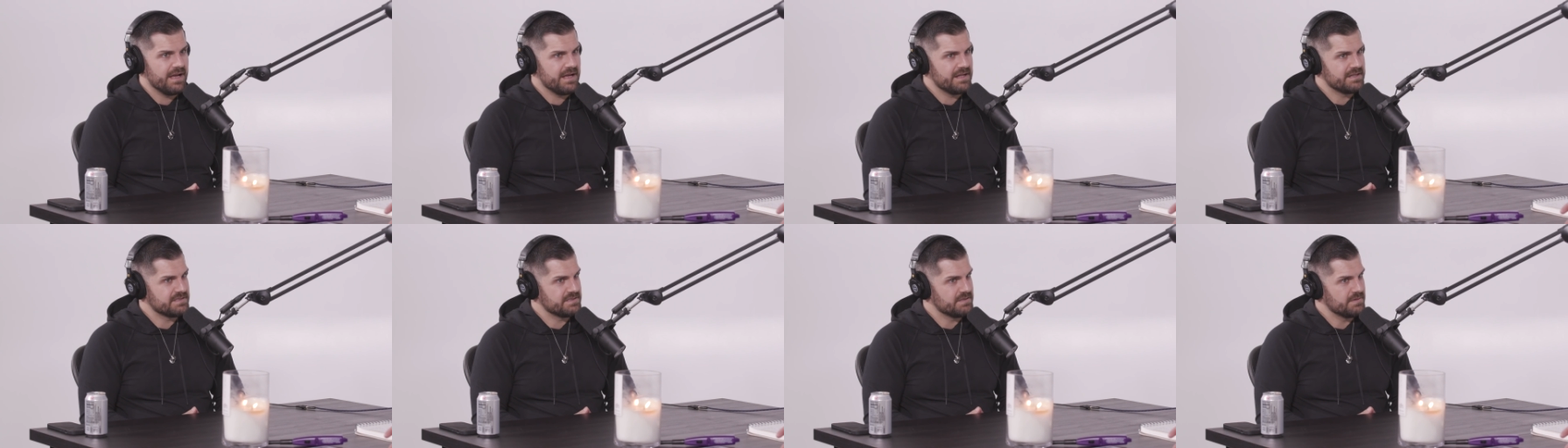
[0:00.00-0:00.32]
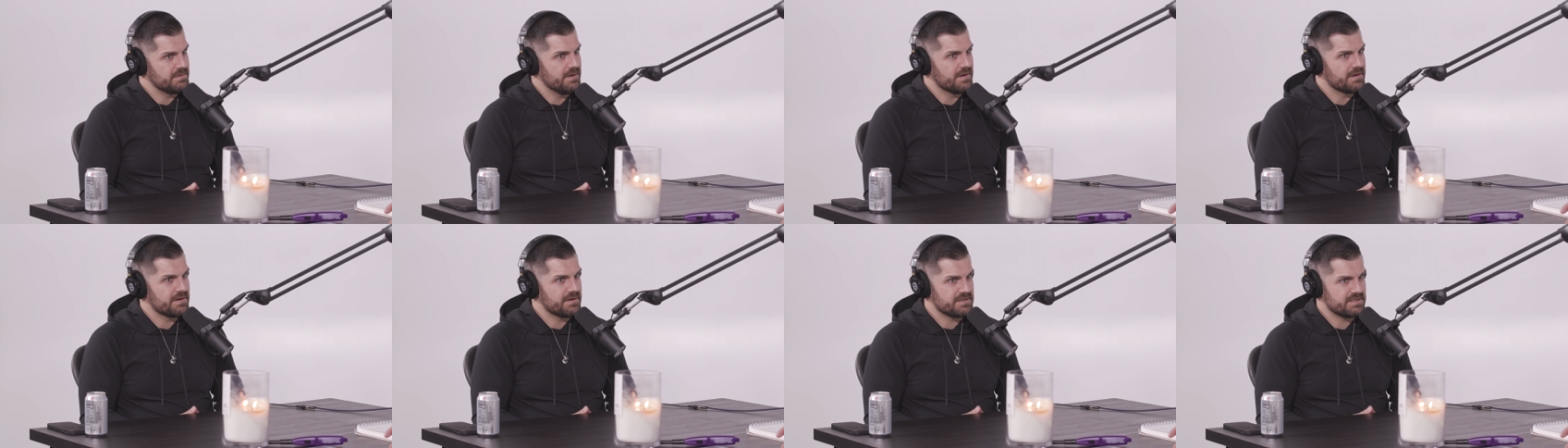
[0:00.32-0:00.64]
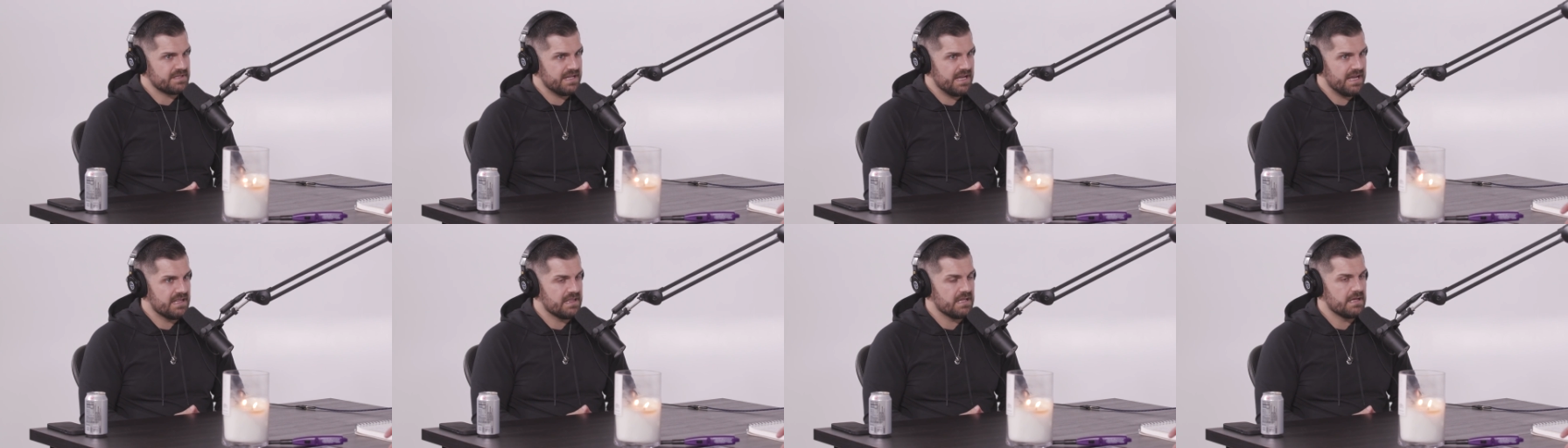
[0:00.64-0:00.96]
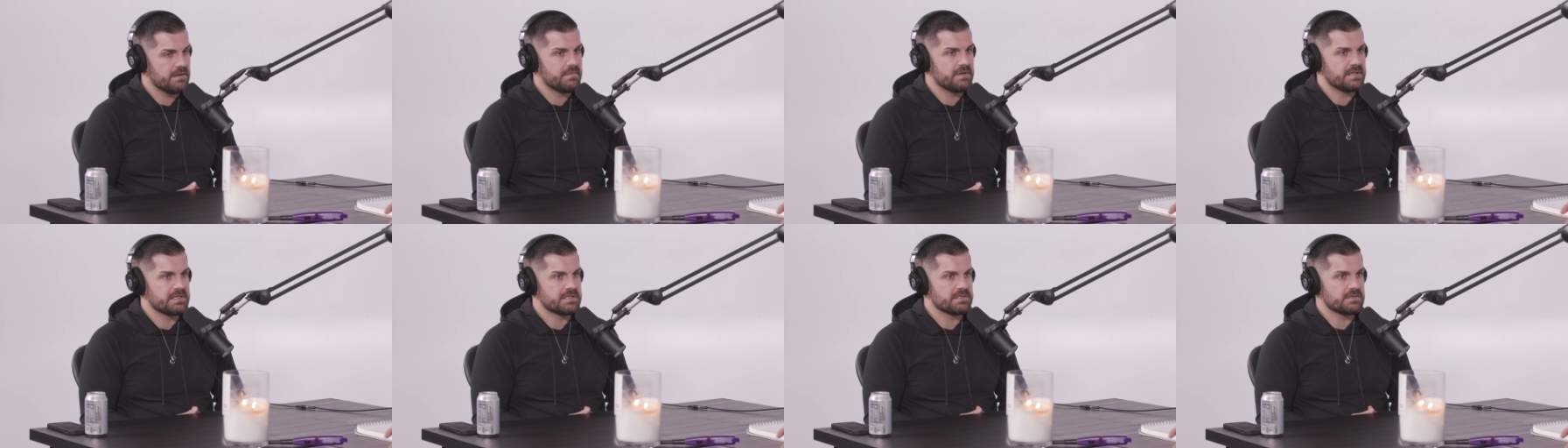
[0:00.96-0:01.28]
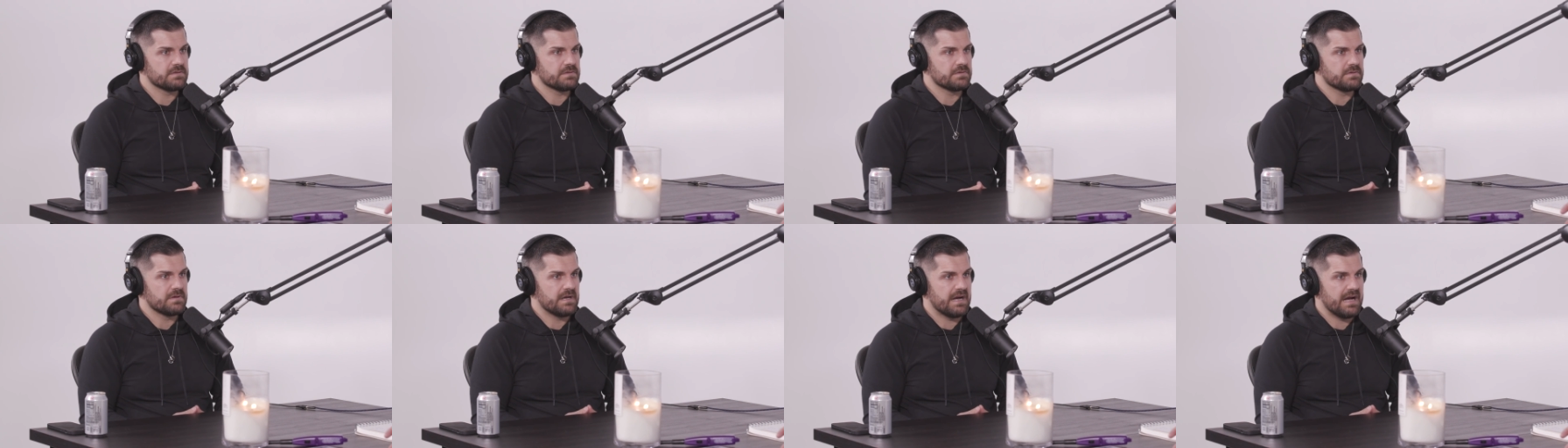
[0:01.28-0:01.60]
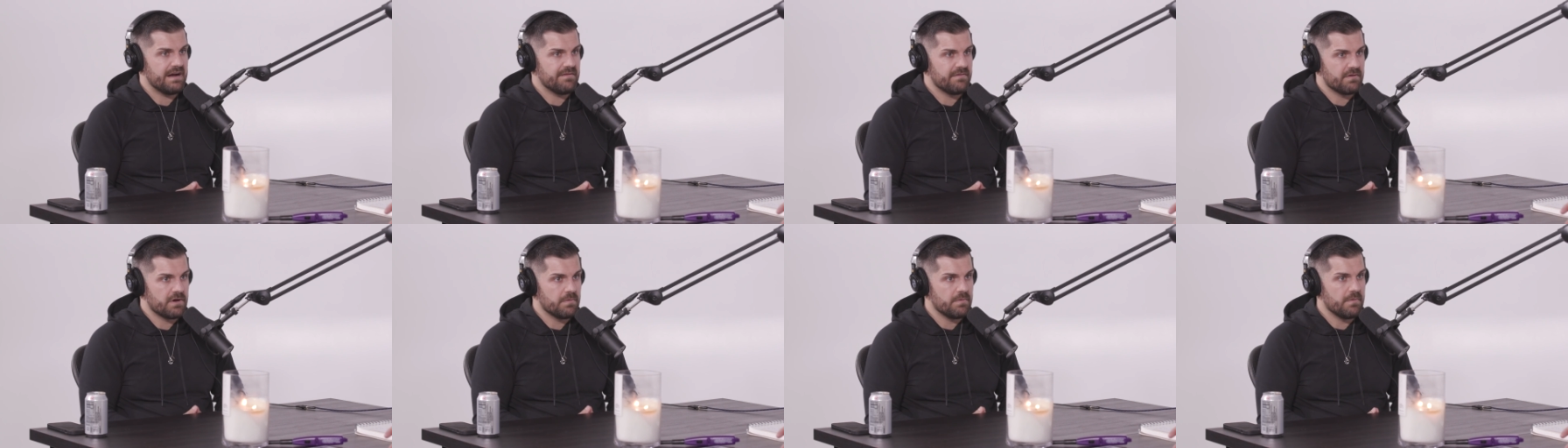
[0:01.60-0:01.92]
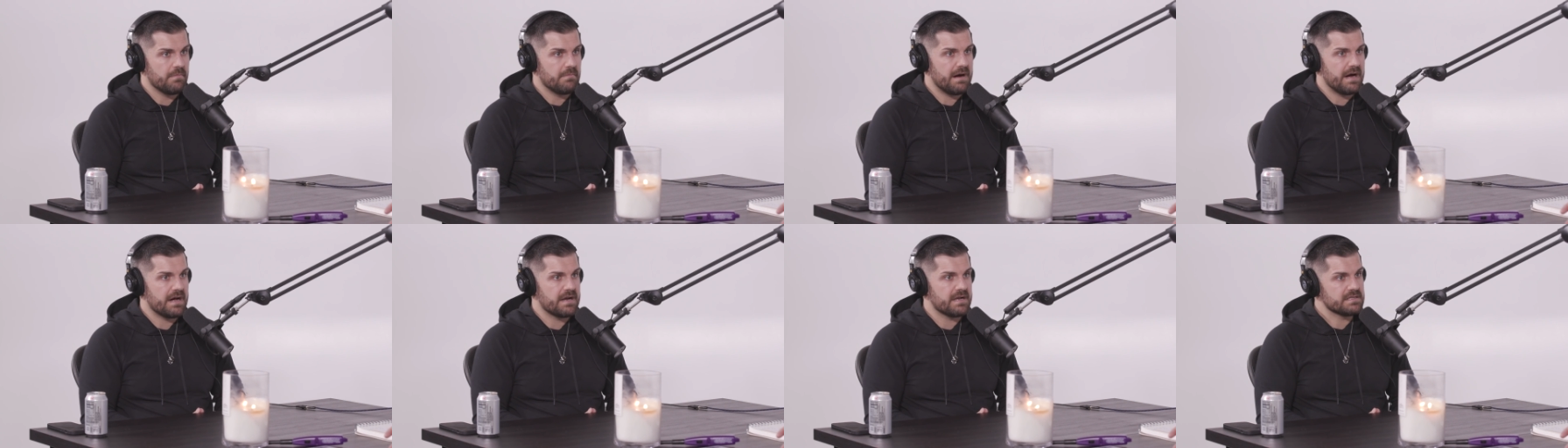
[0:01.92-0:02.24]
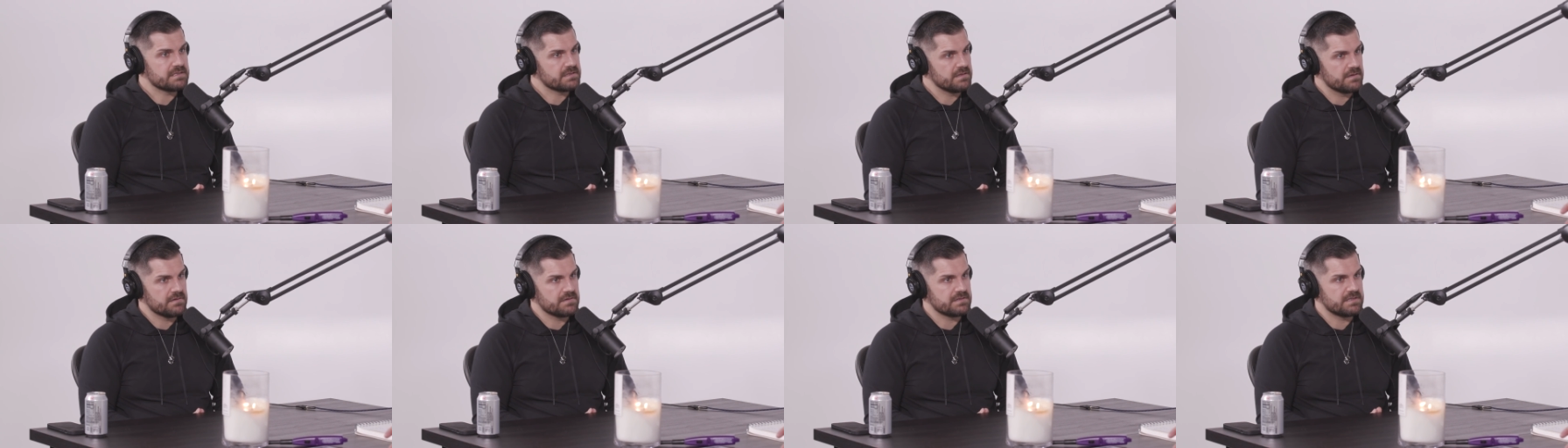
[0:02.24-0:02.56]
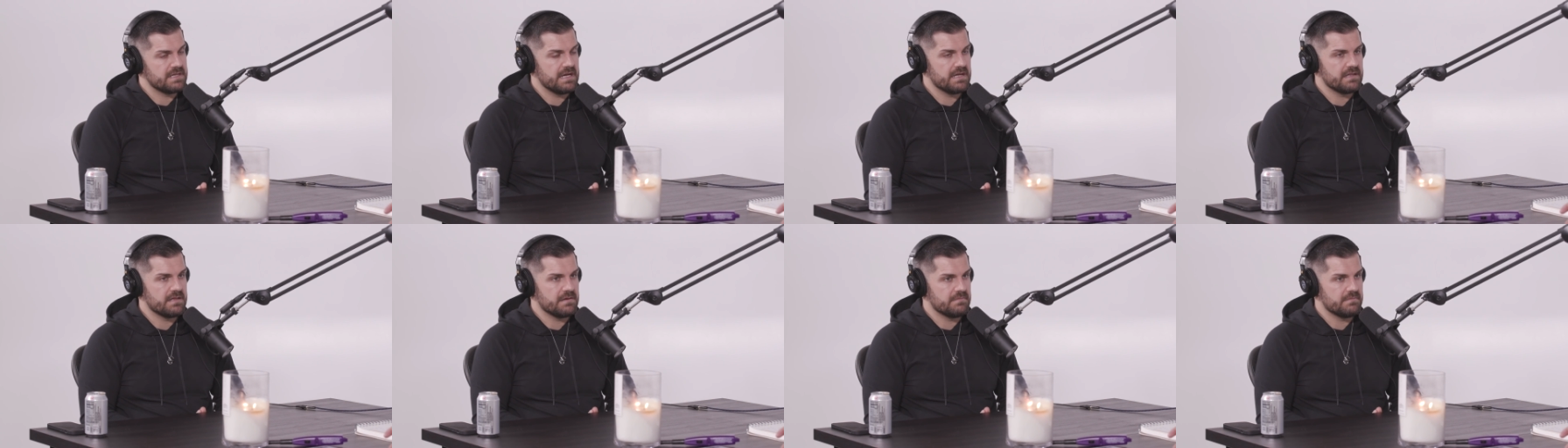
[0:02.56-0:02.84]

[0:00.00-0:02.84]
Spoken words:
And to understand them and to have an open mindedness to understand